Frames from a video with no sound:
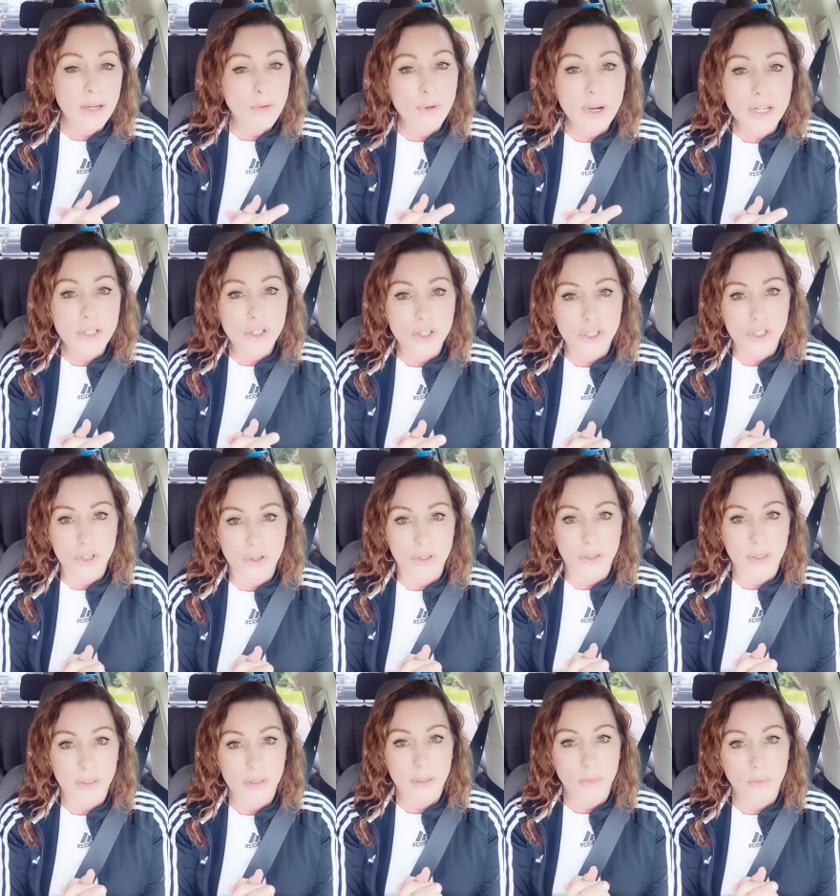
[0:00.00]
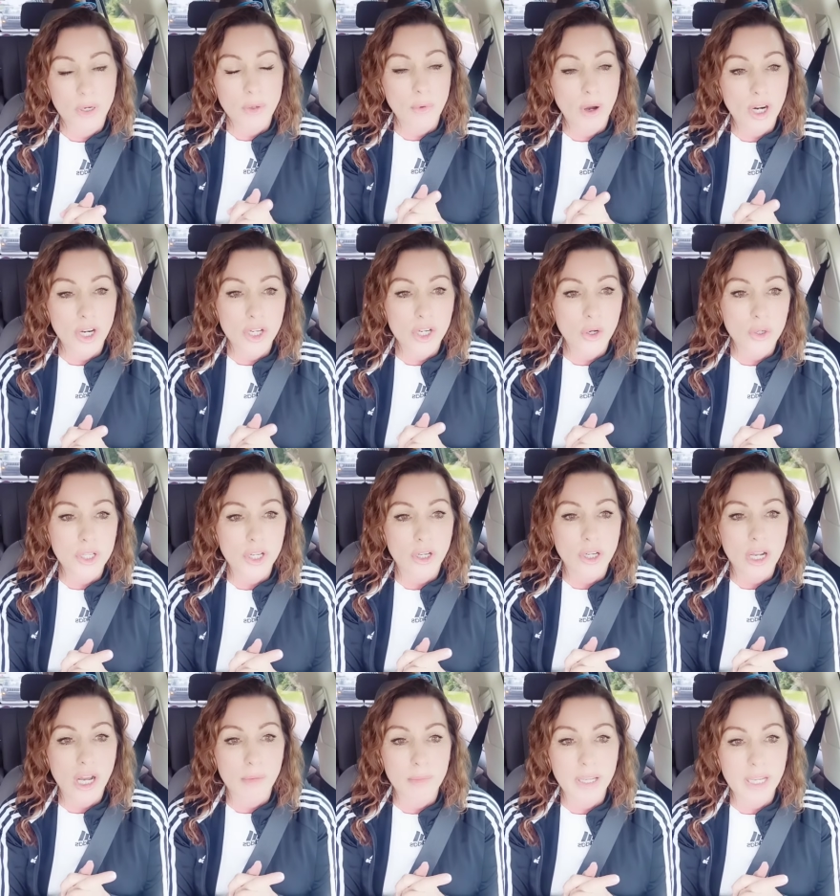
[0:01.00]
get registered. We want to know
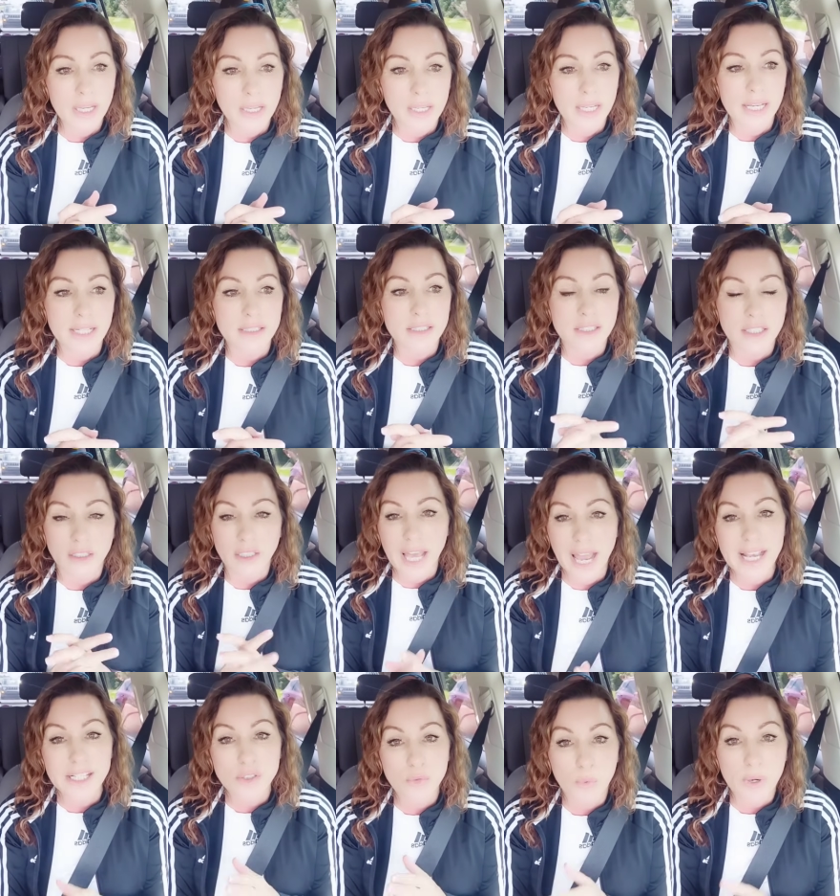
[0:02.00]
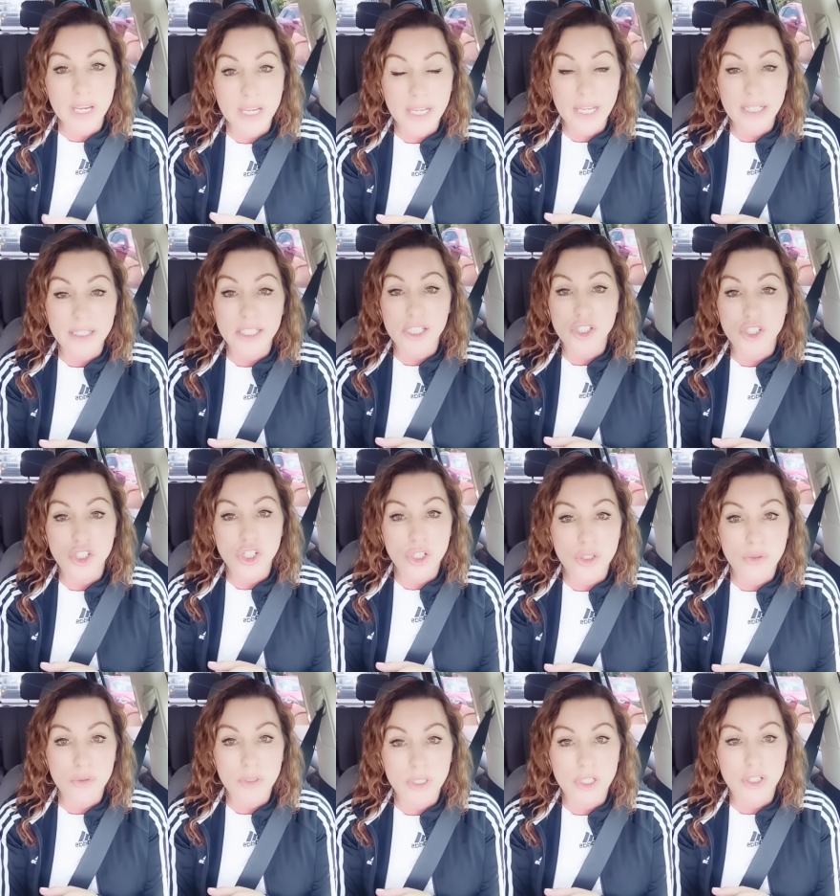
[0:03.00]
you're coming. It's the last weekend in
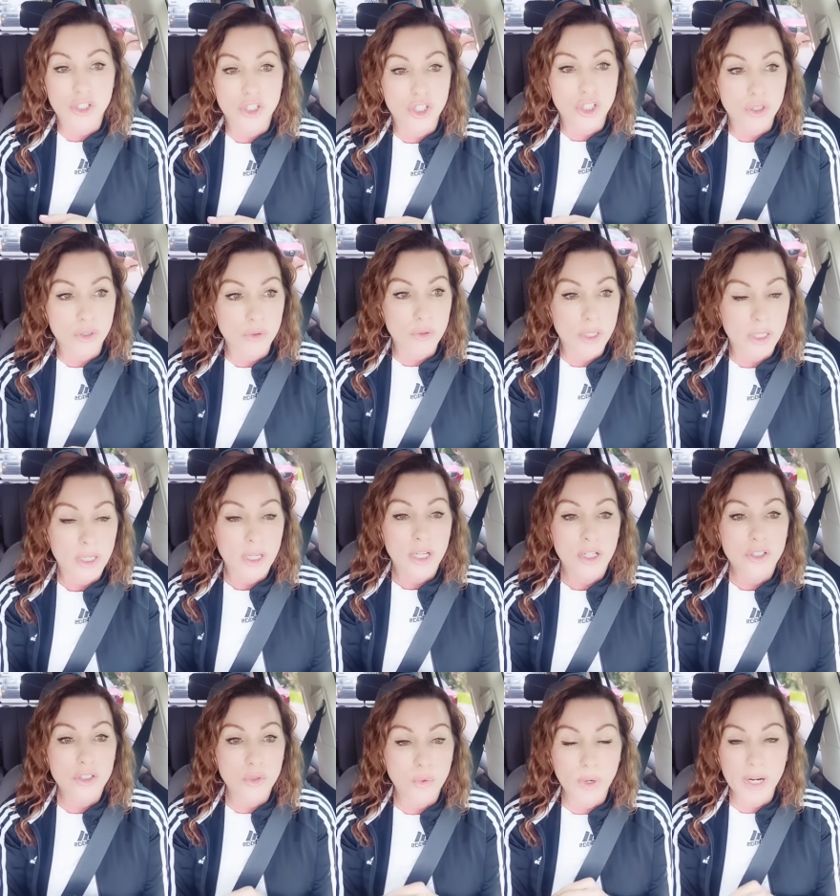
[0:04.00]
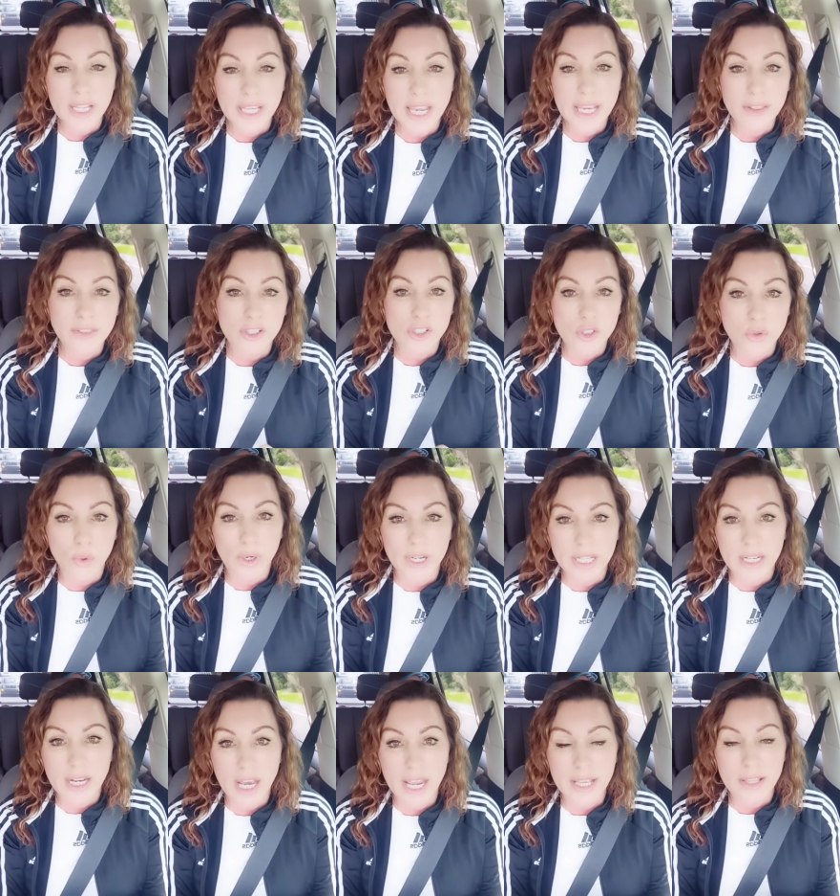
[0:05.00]
June, June 28th and
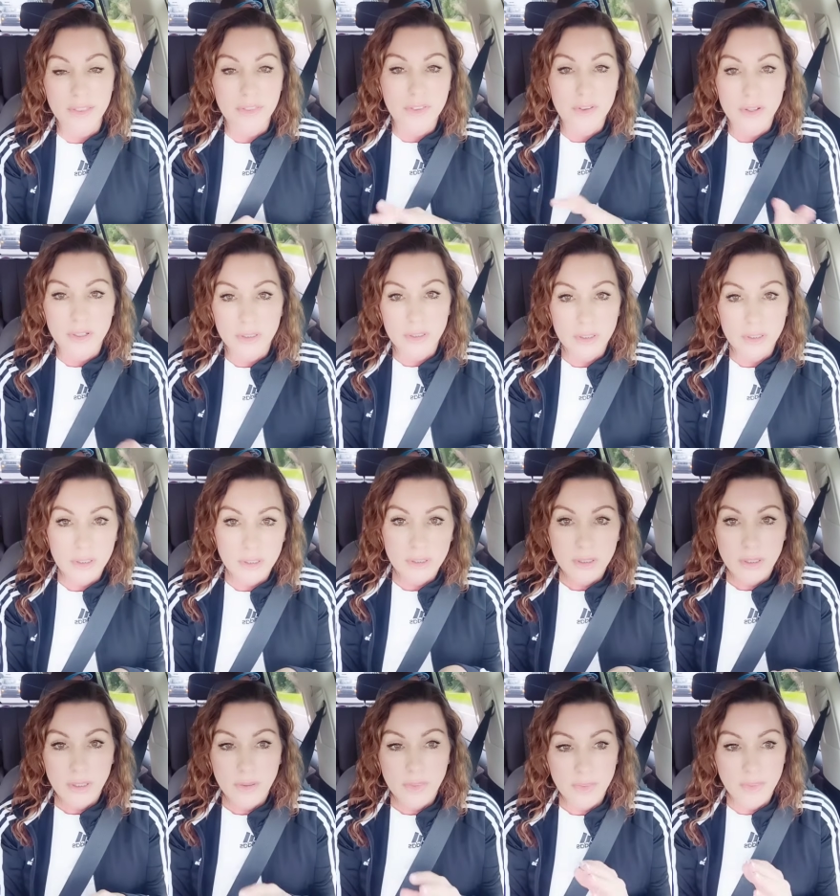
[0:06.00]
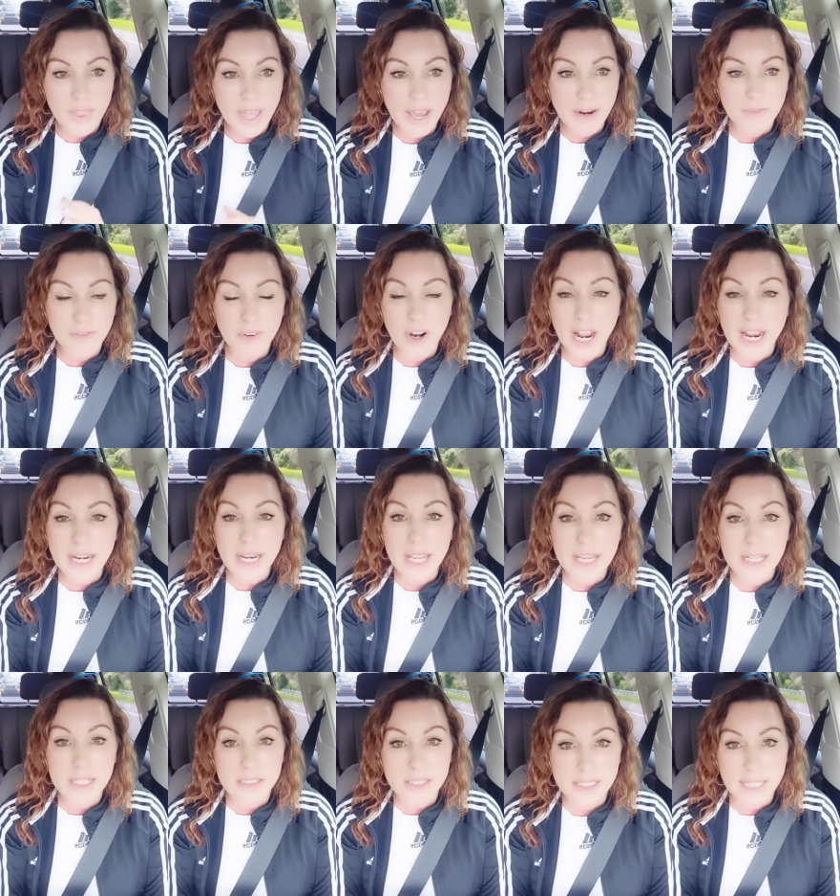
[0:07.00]
29th, that
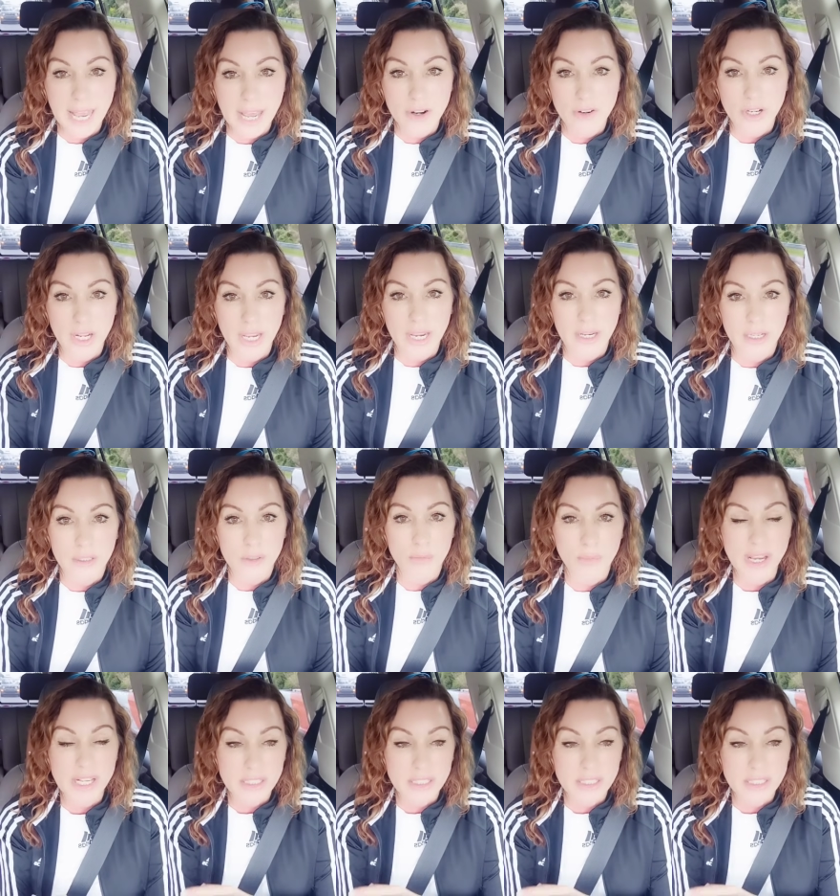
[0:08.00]
Friday and Saturday.